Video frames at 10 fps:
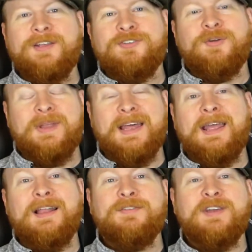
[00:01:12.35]
so that
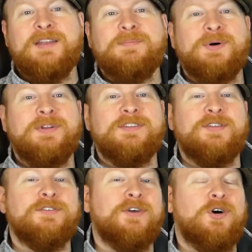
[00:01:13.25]
elevated bonus
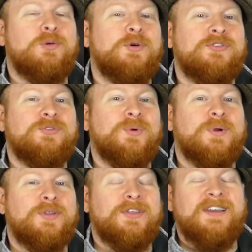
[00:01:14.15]
is almost
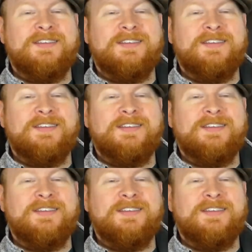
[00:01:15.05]
worth